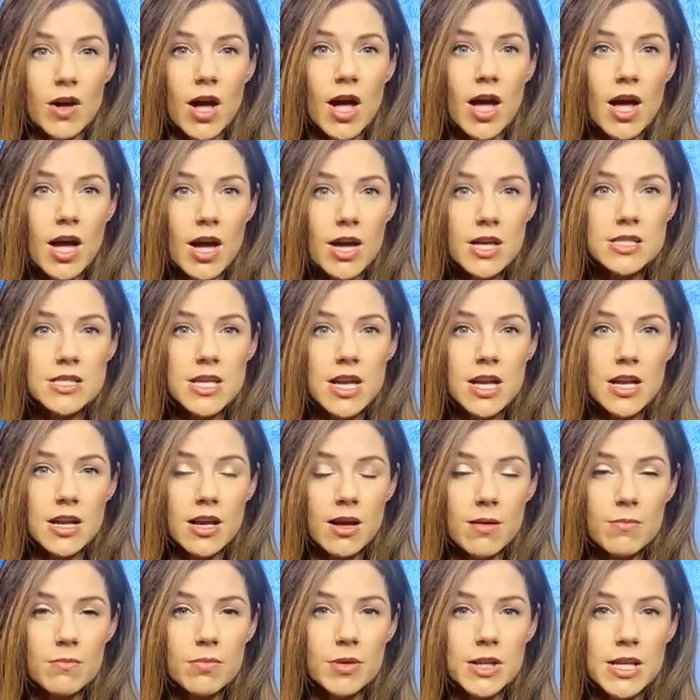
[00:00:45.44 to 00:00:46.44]
for high-tech
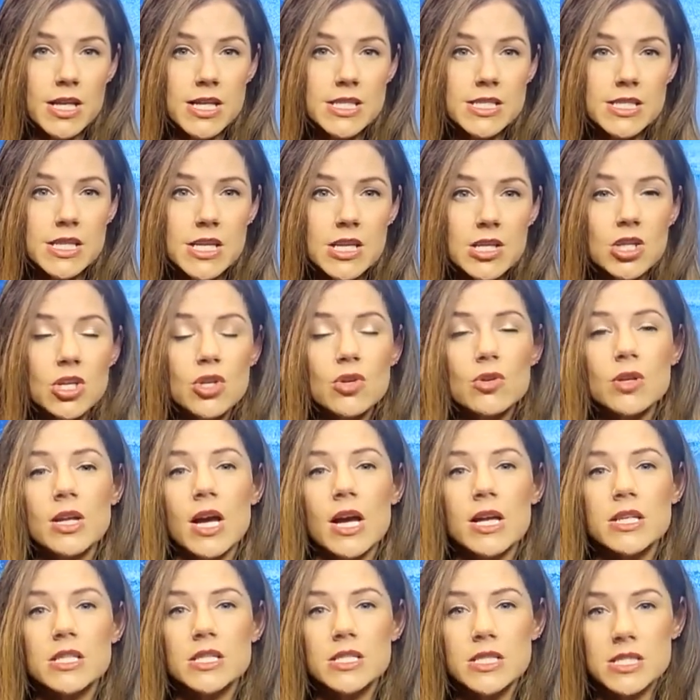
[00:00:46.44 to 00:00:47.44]
companies in the
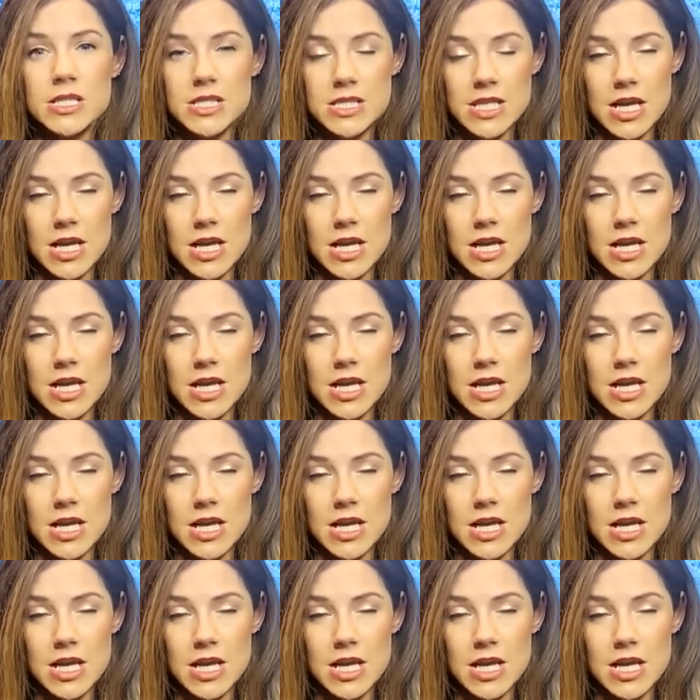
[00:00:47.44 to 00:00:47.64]
United